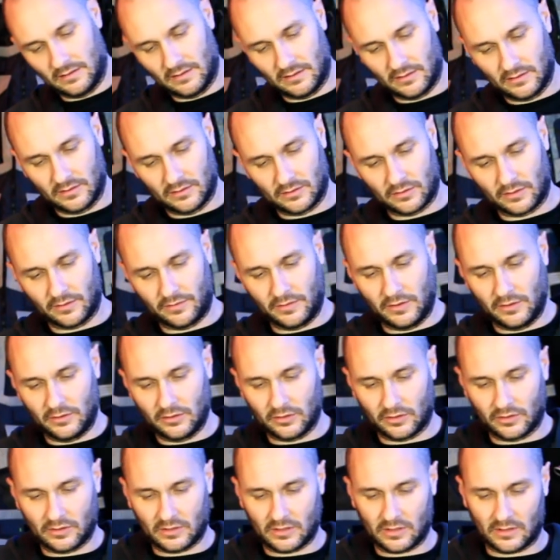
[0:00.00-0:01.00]
So if you
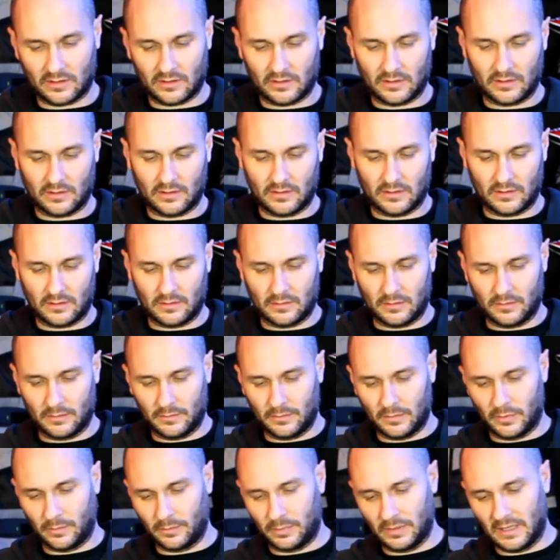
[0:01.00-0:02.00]
just
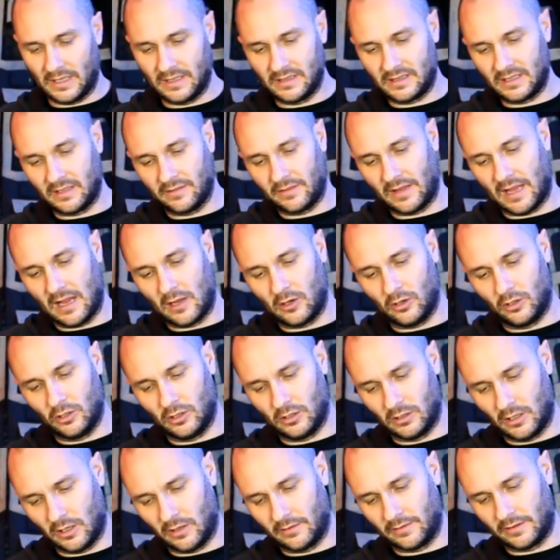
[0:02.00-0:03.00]
Put plenty of that
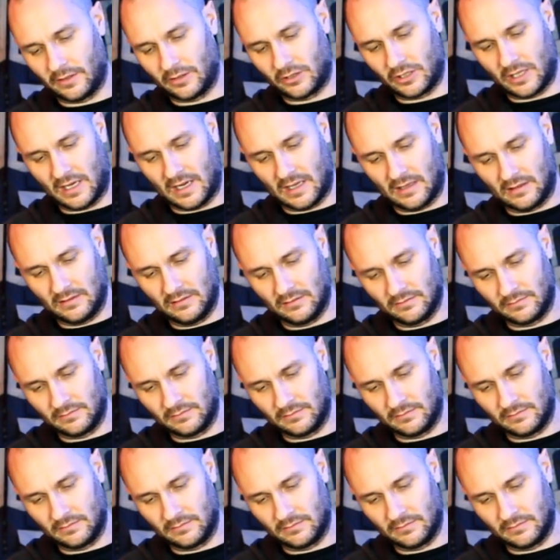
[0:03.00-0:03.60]
all over the shell.